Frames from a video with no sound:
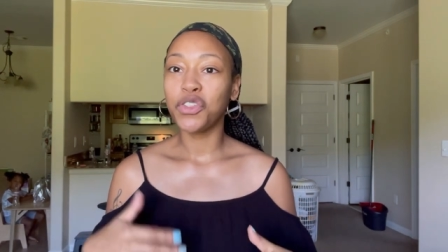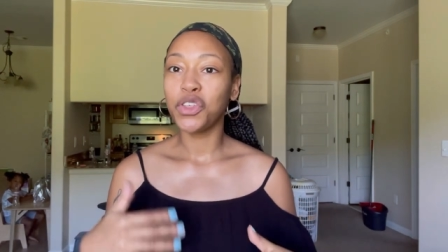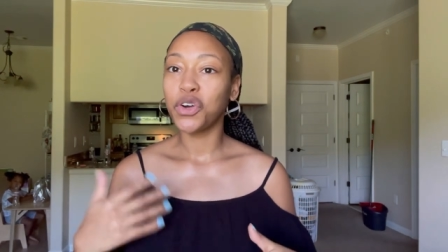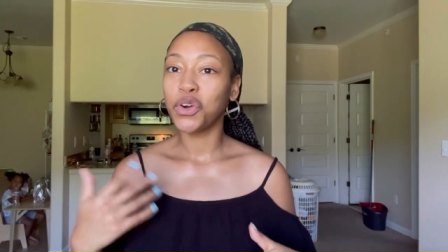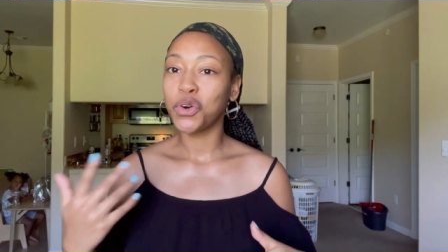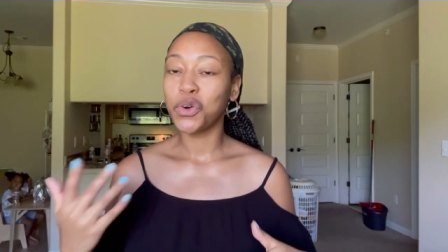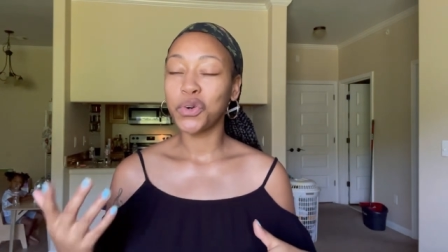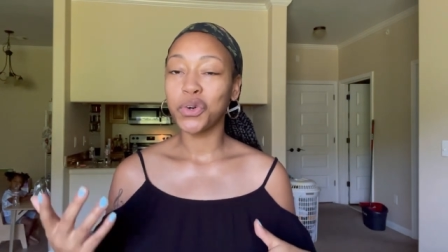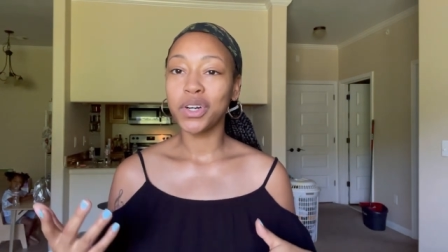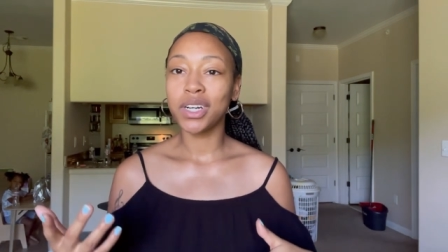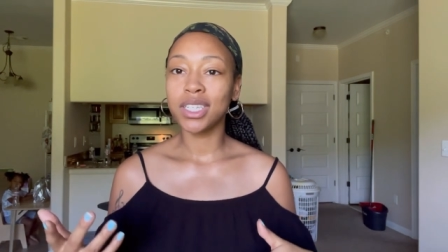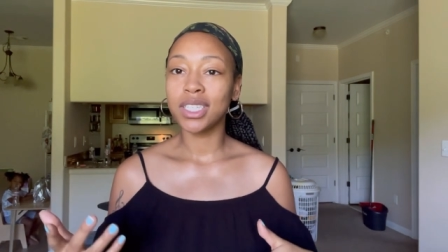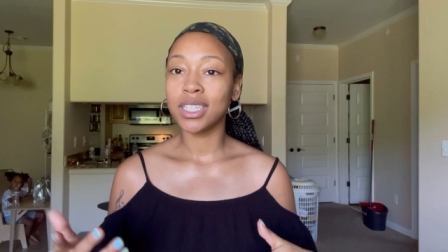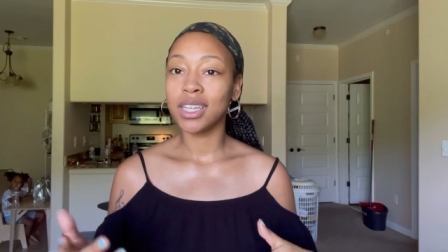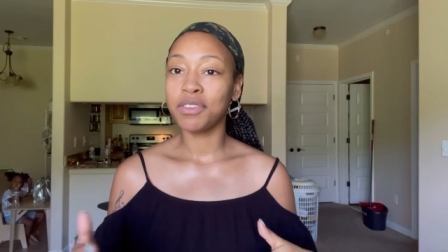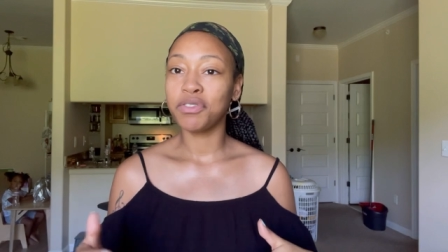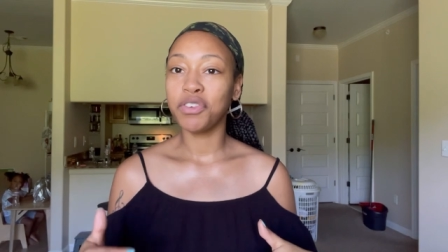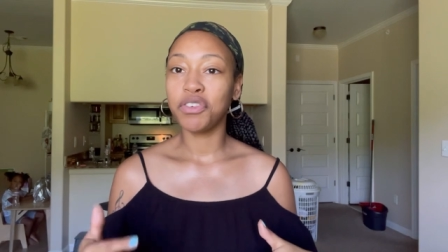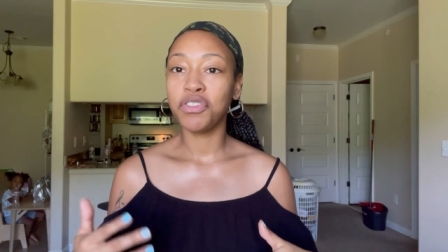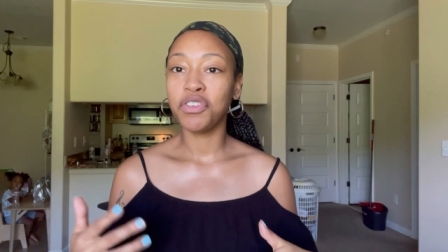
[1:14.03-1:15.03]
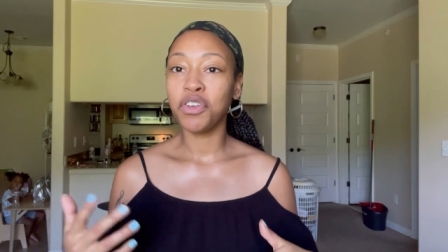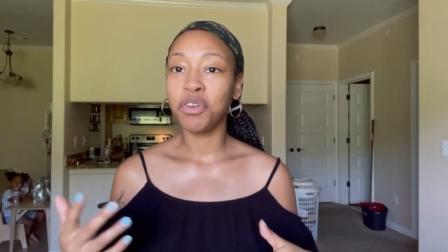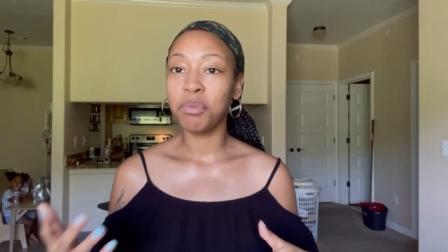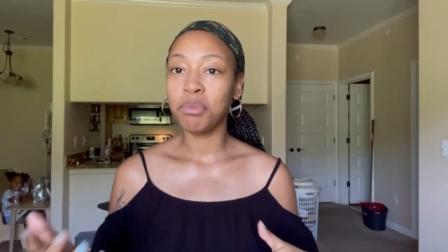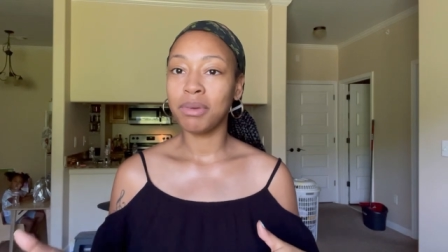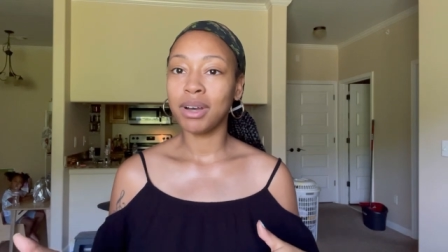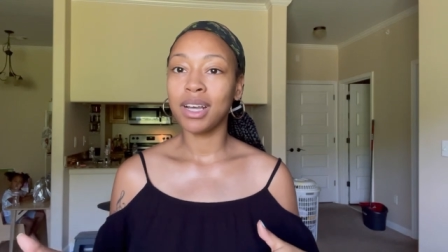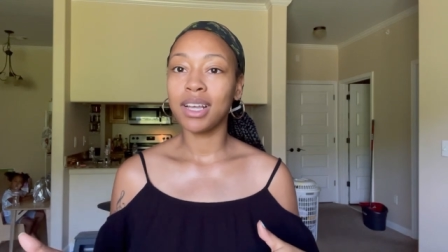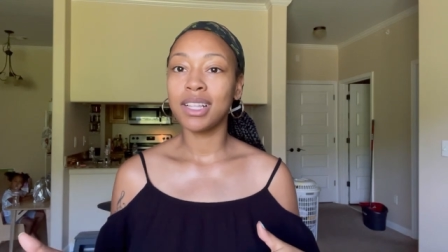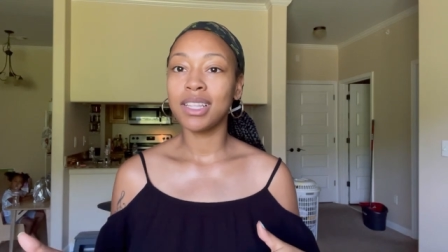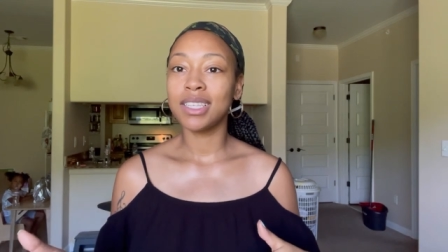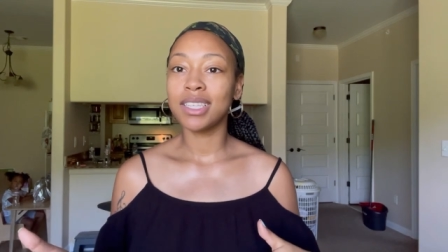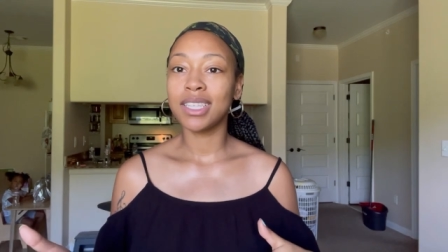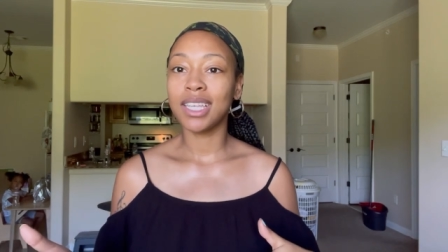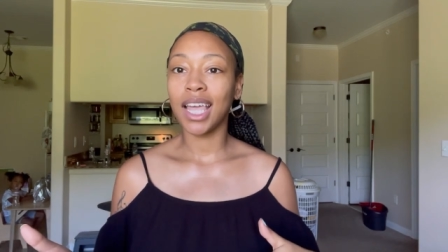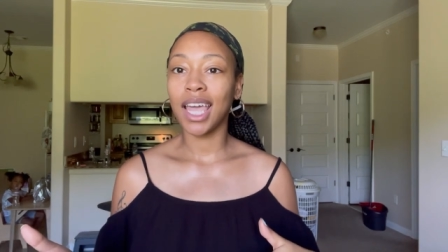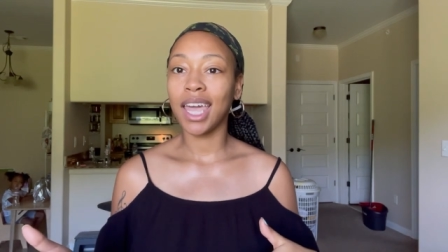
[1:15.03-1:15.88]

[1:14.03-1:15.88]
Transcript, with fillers: the course of a few months,